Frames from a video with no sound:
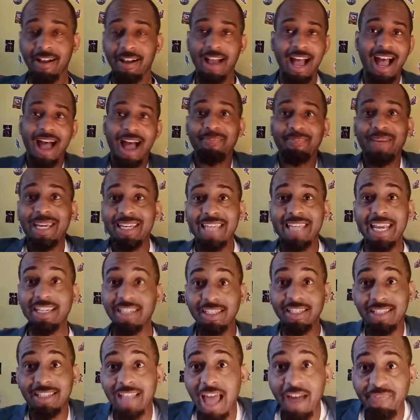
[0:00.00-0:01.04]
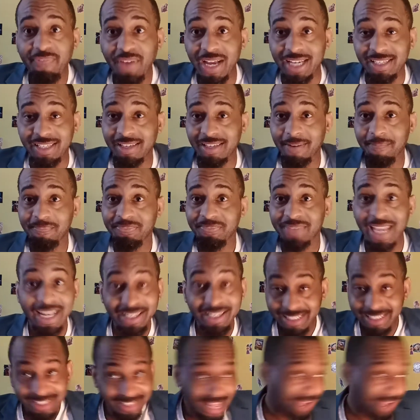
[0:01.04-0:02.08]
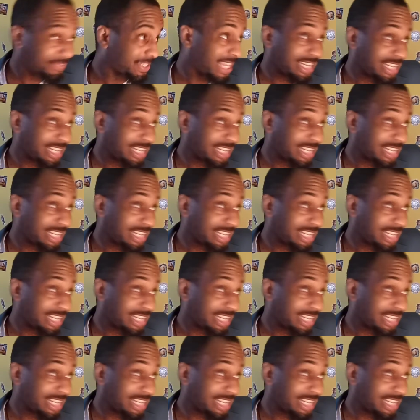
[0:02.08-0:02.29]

love us. They just love it. They